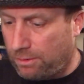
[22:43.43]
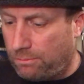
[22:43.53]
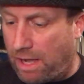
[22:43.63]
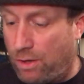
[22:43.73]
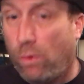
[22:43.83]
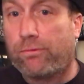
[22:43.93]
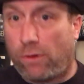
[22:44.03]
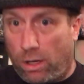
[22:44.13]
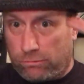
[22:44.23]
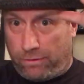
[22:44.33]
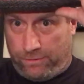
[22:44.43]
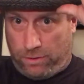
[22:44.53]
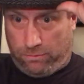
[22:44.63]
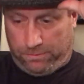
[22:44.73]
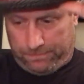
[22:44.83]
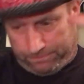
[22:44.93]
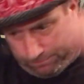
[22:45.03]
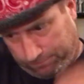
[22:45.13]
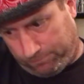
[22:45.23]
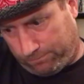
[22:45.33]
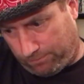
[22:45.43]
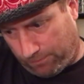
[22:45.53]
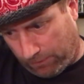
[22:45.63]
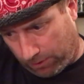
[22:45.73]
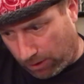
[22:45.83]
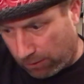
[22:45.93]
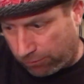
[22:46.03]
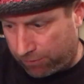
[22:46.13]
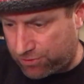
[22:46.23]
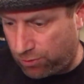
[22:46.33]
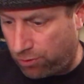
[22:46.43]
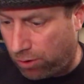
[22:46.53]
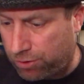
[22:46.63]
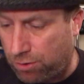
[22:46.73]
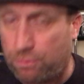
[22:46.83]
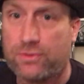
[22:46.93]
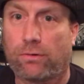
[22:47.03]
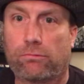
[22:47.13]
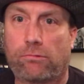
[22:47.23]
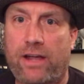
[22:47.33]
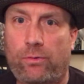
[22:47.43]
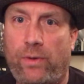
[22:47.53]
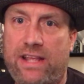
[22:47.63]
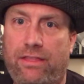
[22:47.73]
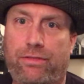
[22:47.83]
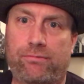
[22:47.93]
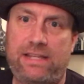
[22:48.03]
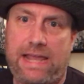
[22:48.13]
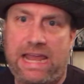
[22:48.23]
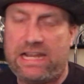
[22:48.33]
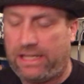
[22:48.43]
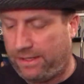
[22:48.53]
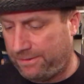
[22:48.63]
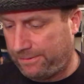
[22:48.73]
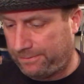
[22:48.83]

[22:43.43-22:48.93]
My overall review of Riverstone Audio's record weight 380.